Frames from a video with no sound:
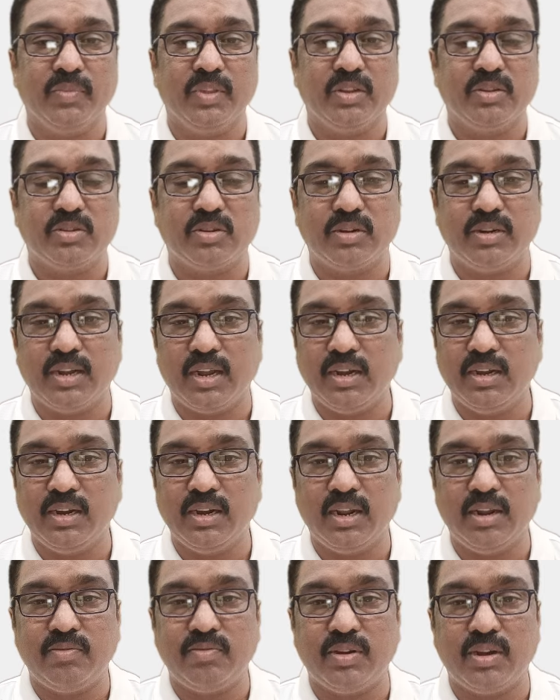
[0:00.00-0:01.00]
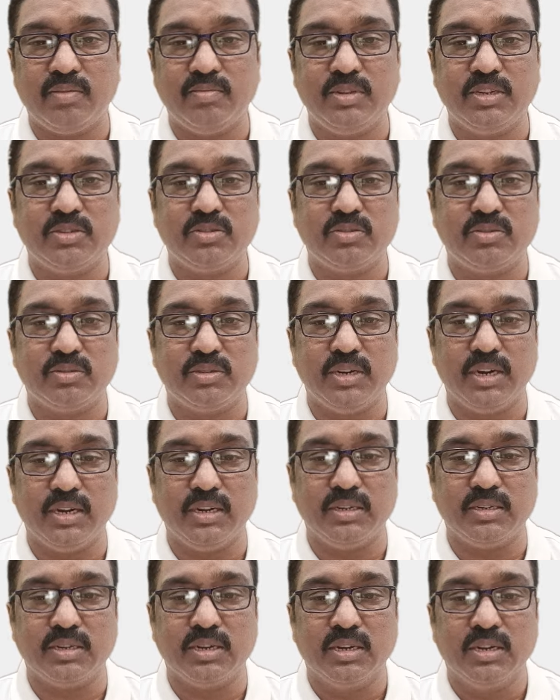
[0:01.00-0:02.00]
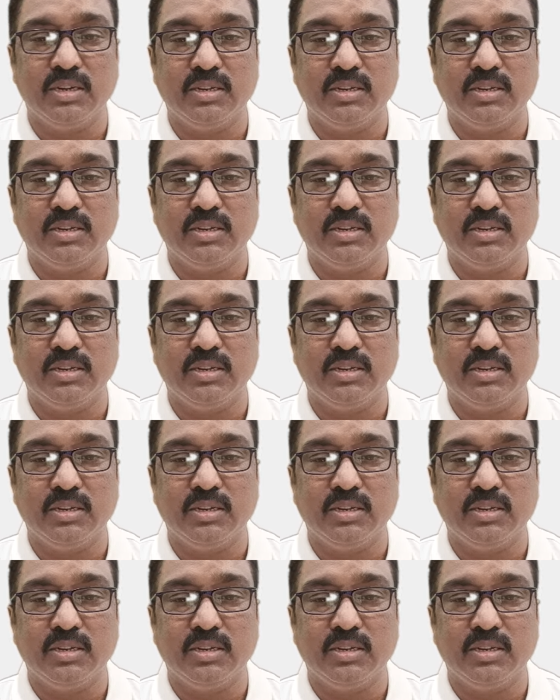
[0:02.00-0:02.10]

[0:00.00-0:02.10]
So daily life of the students.